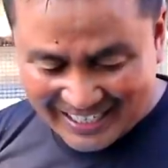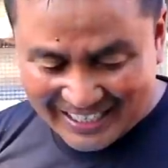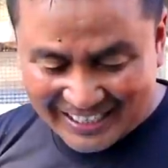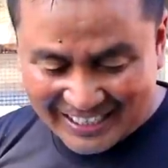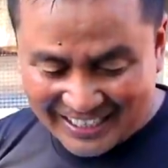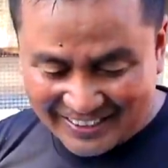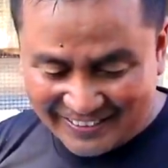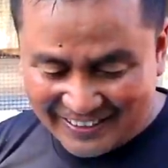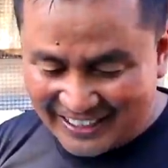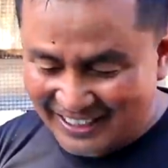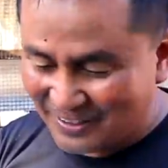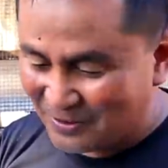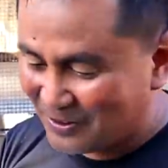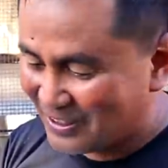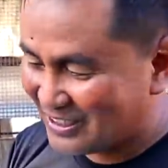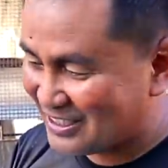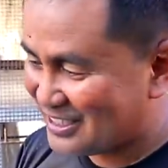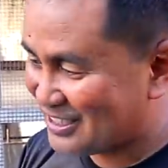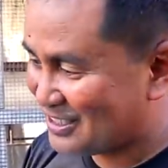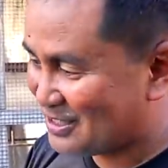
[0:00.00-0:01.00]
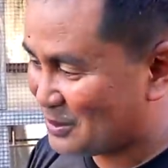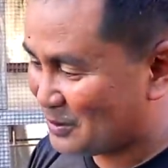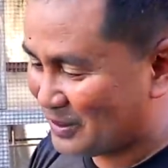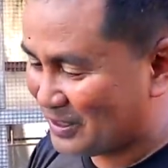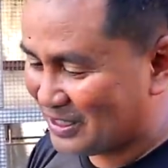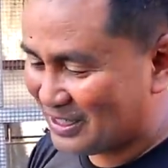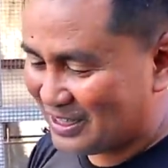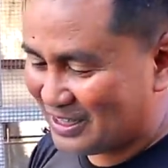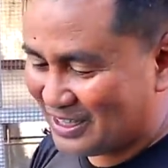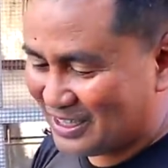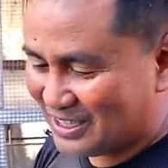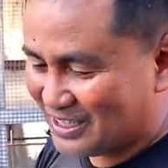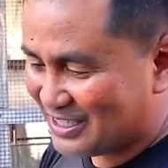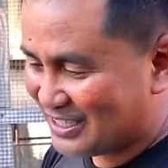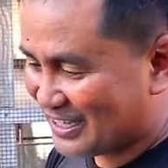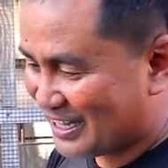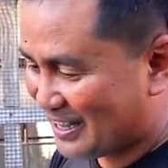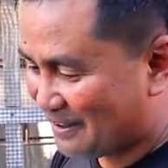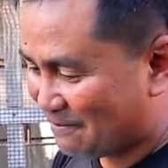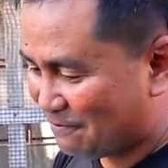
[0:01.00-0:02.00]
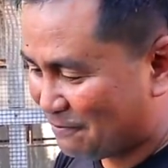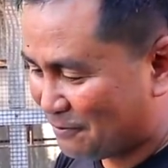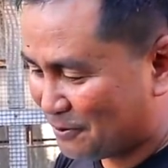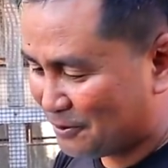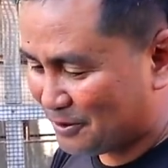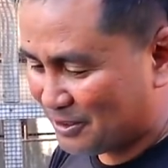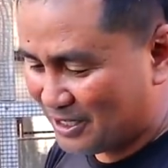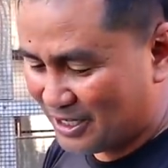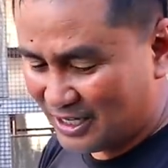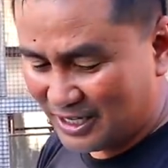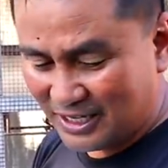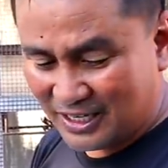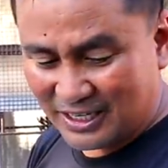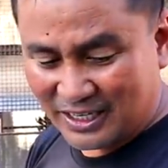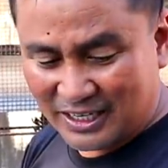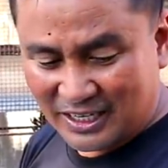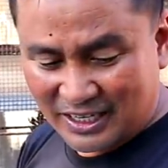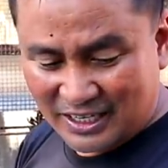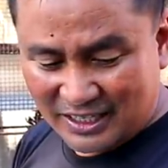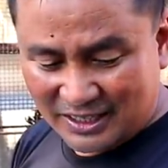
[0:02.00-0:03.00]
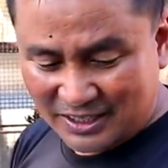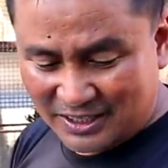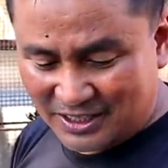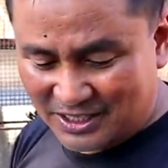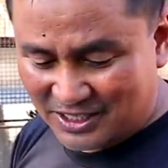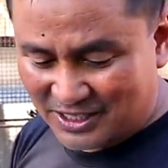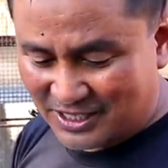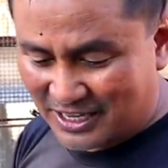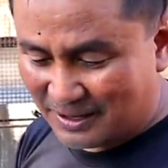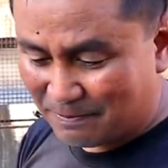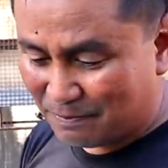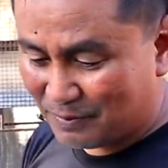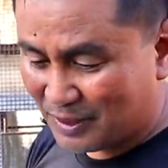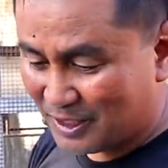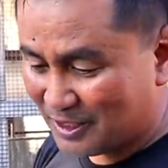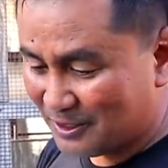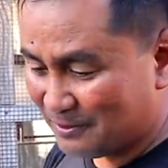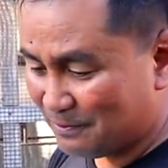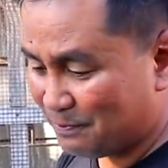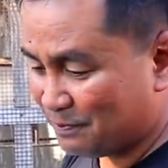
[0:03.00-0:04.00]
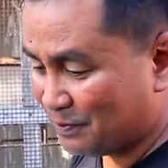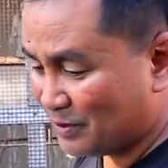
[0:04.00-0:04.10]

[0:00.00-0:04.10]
They really wanted to eat this live food, this dapnya.